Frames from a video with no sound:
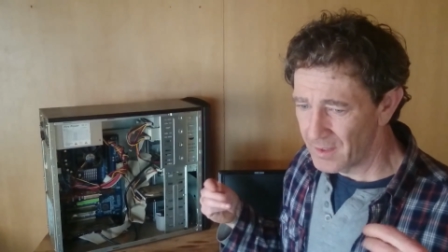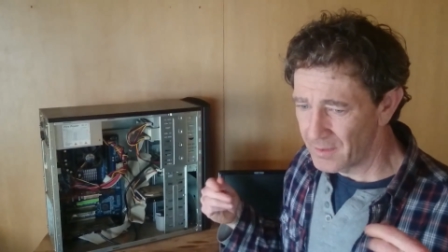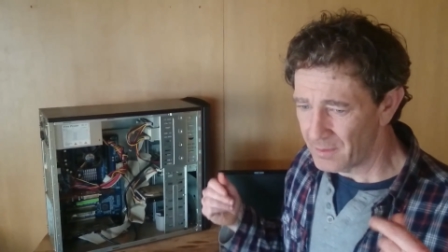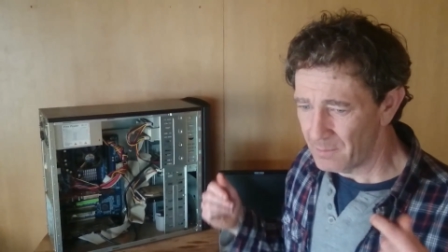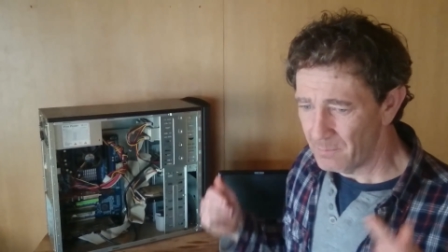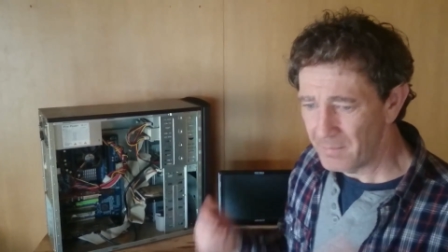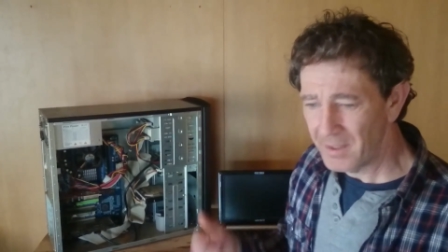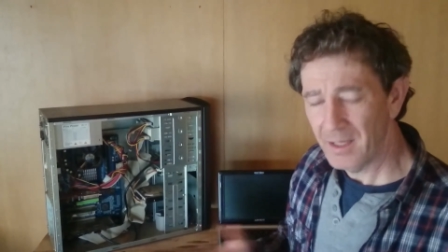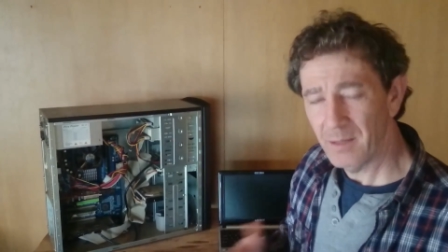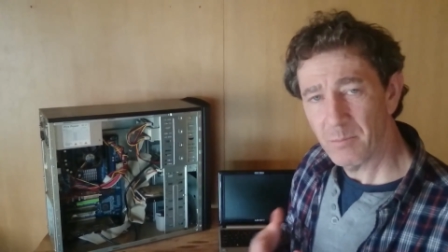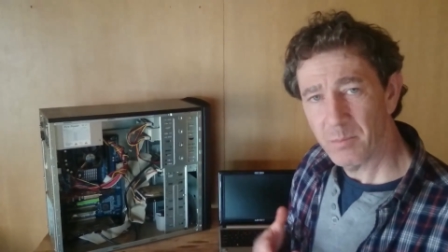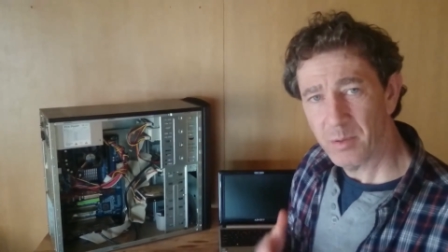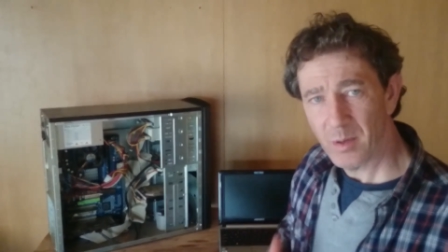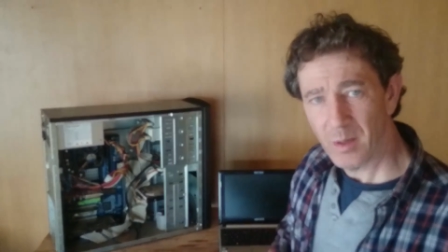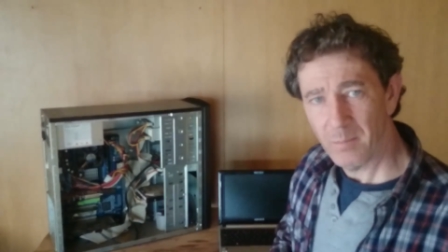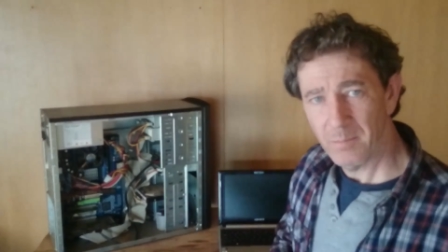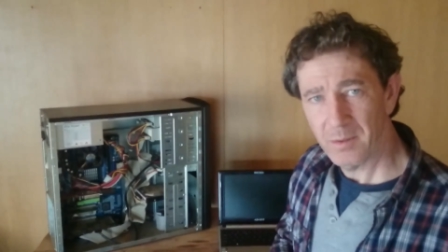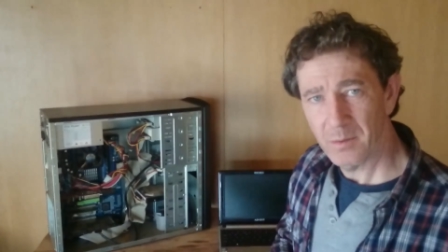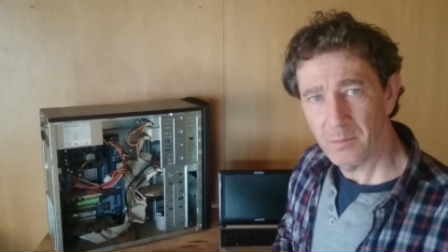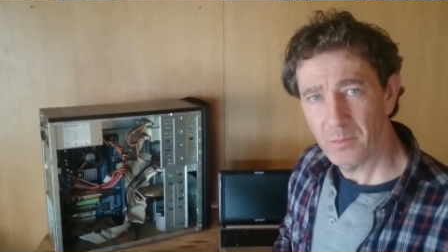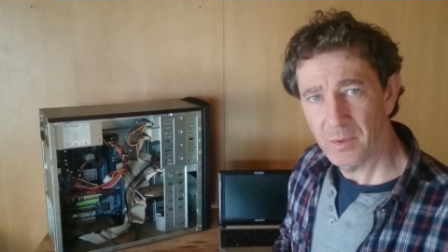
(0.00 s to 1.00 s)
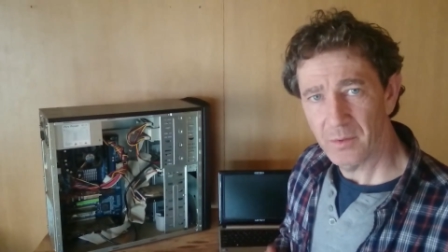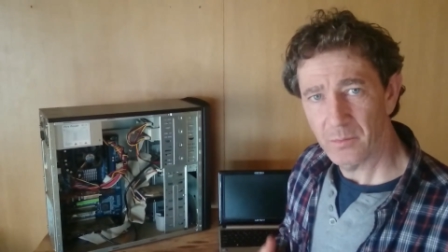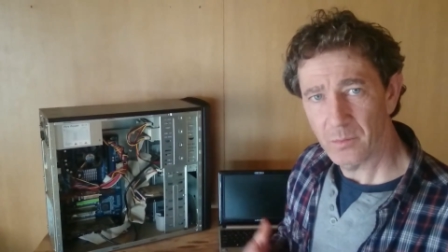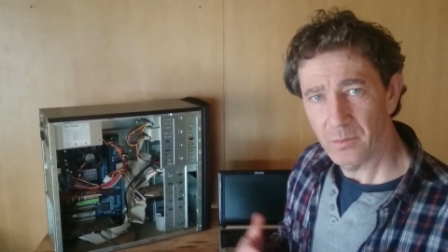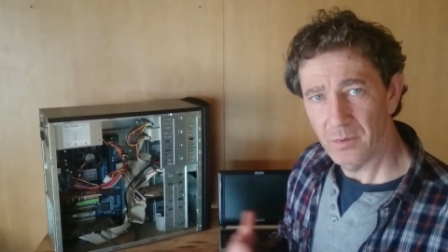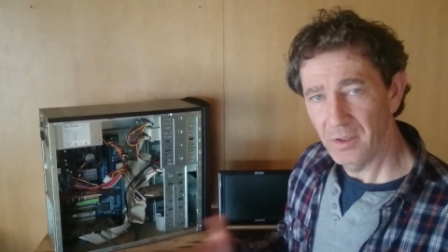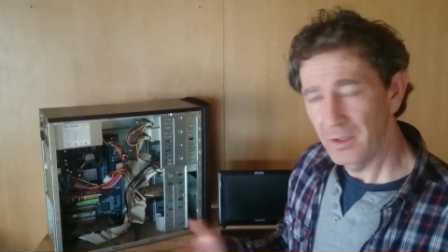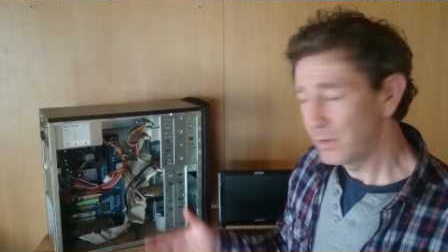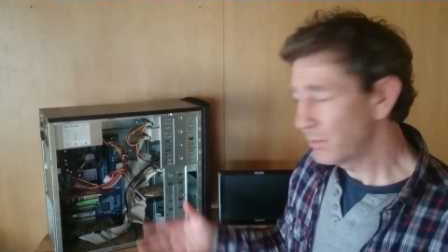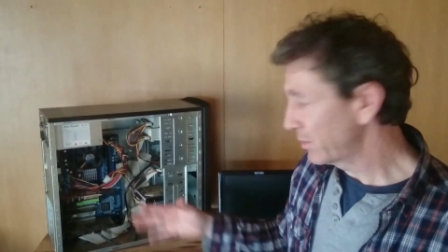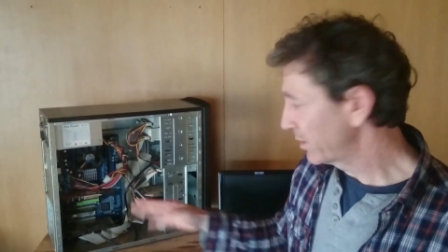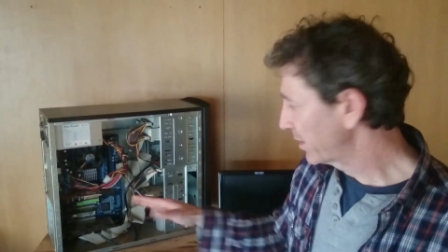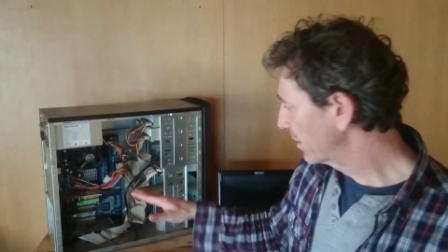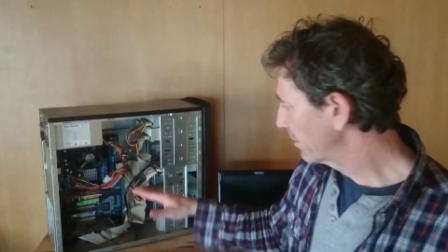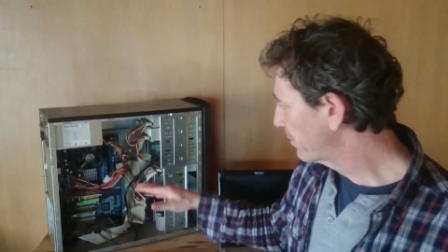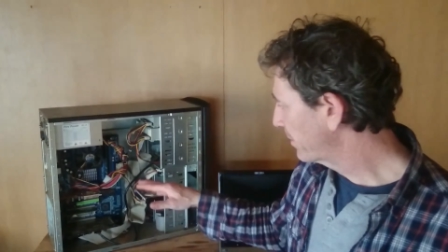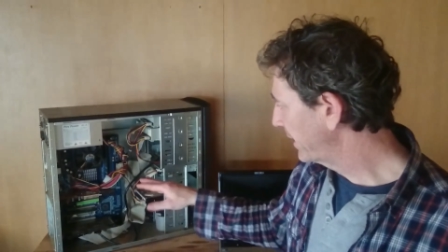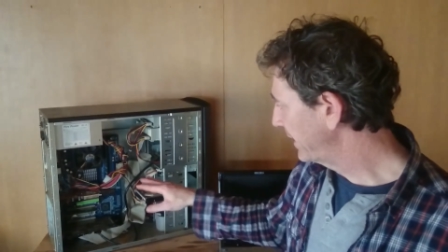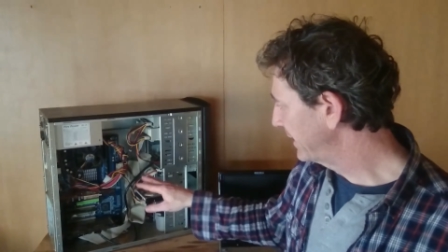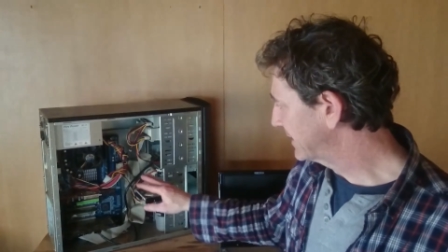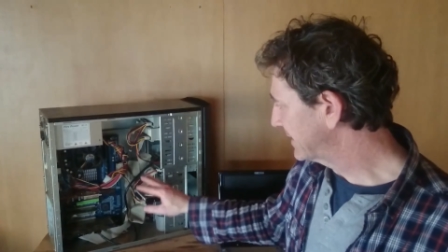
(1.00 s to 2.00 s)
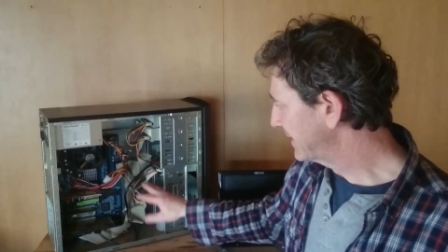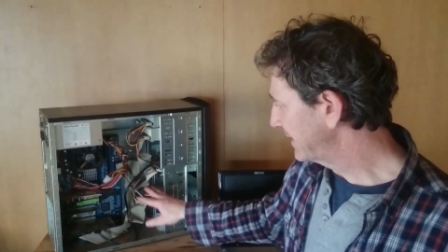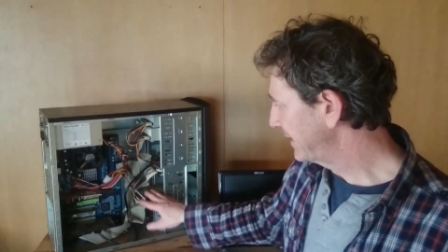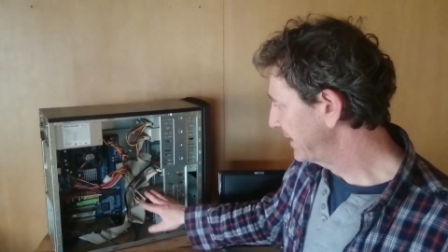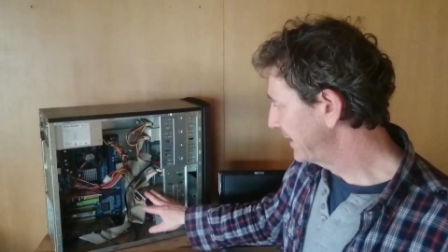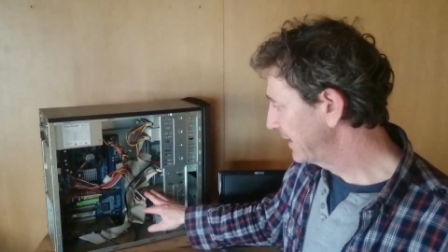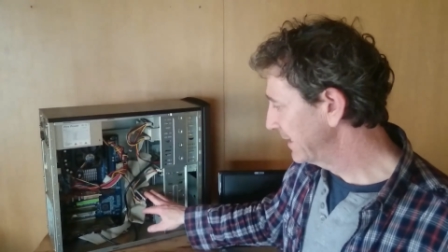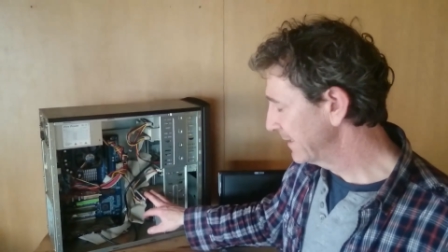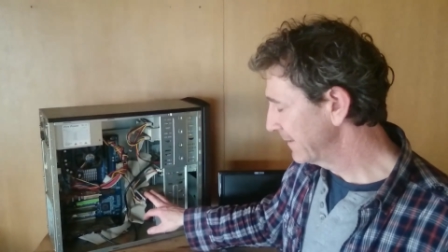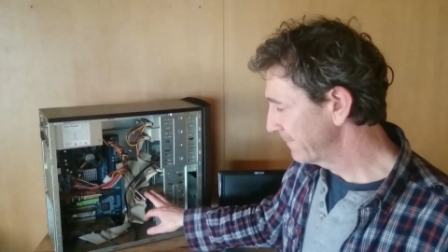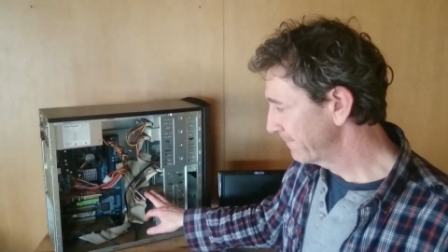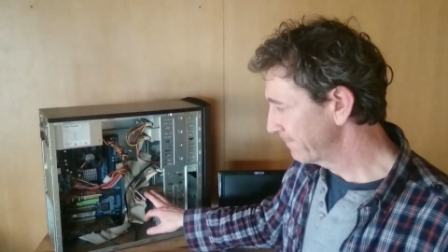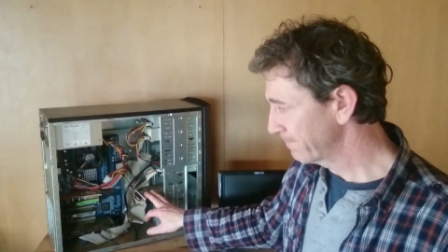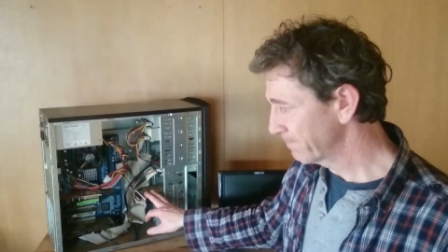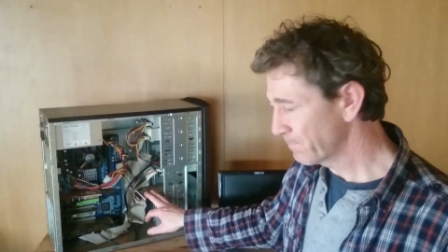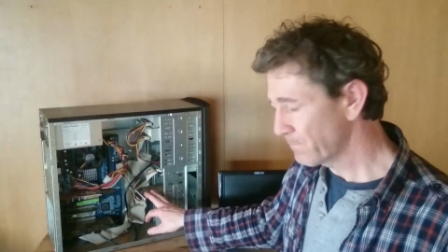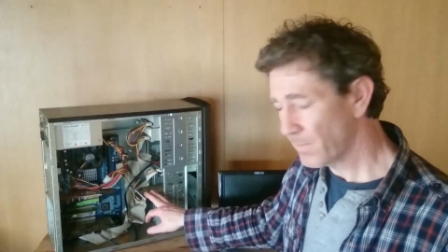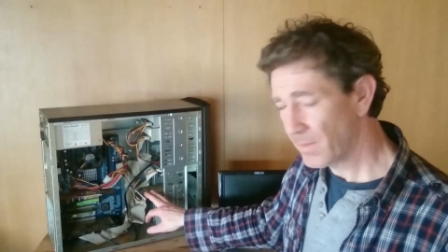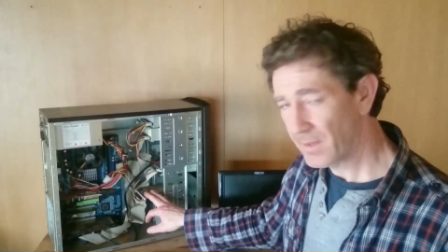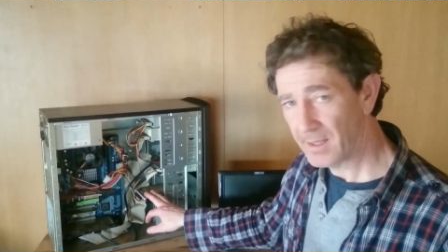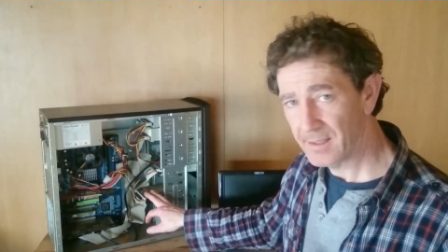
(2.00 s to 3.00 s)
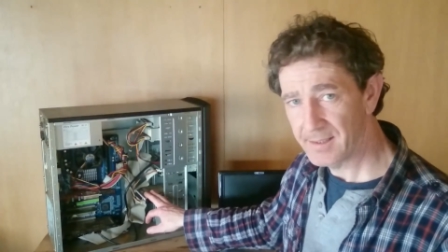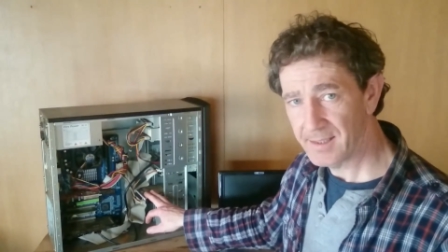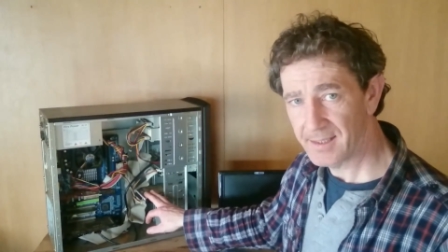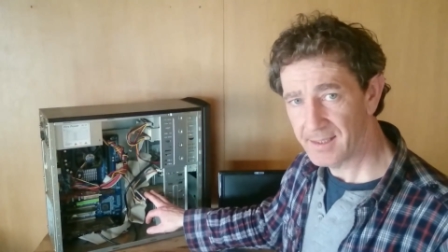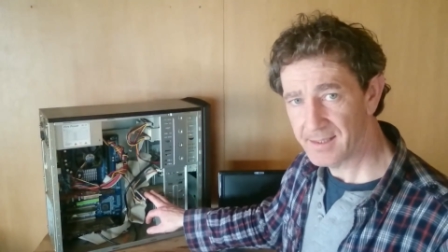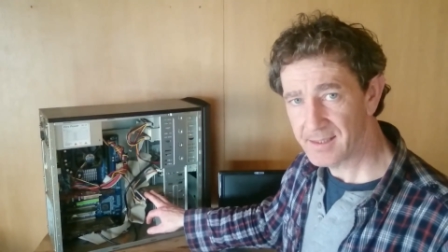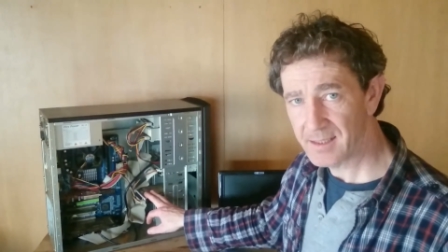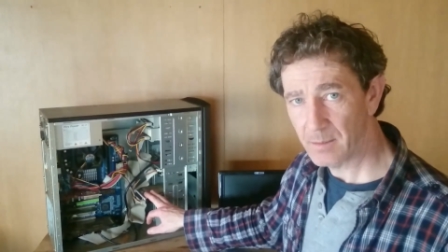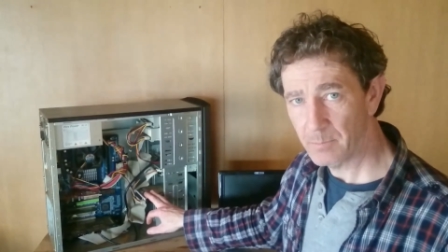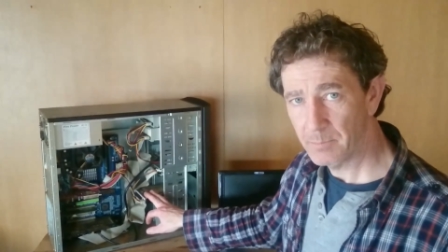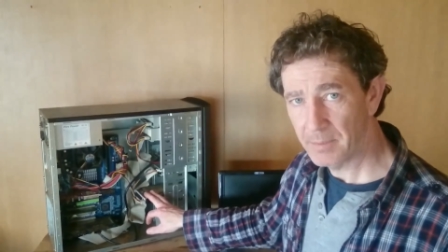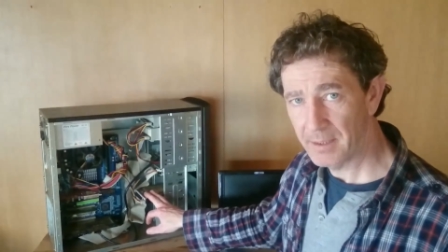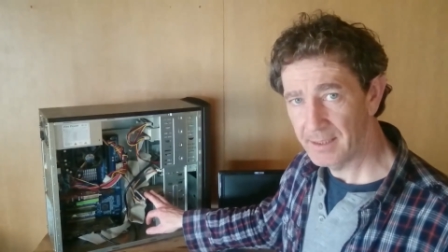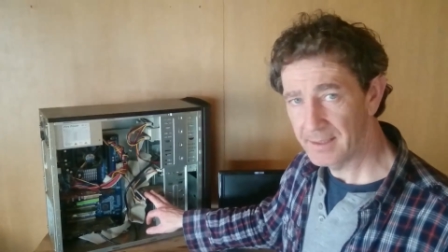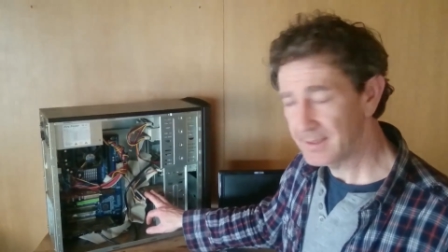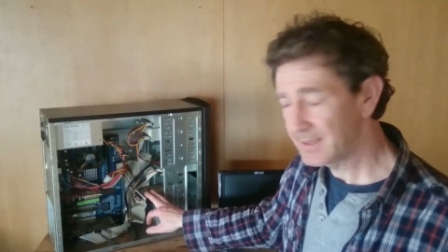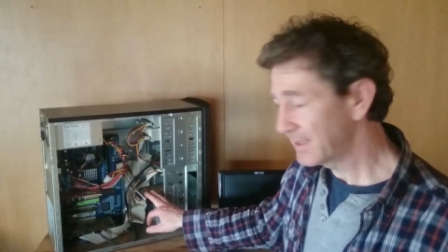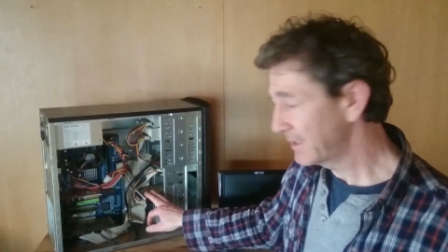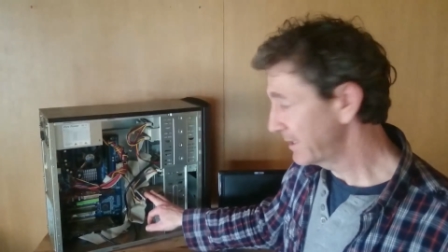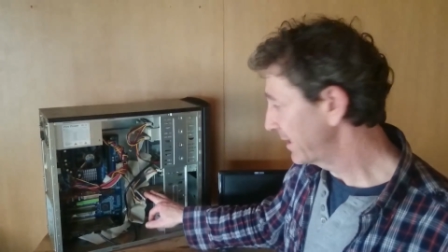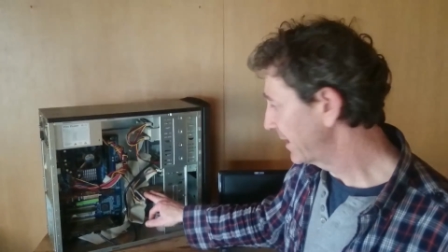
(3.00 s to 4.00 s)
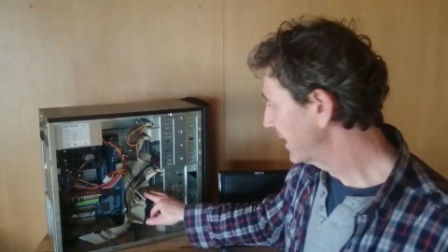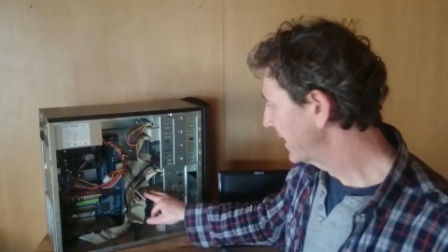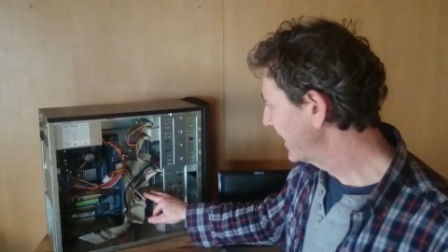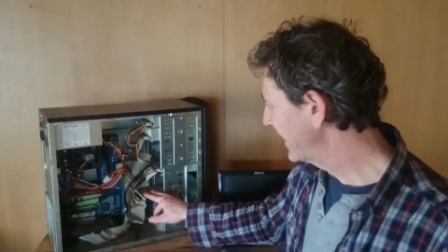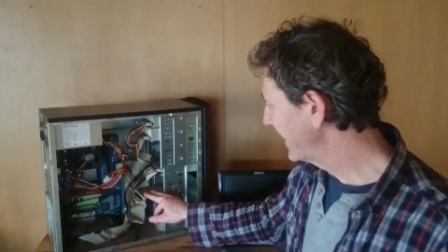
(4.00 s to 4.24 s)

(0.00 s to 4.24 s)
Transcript: the main problem with renewing a PC, a desktop PC,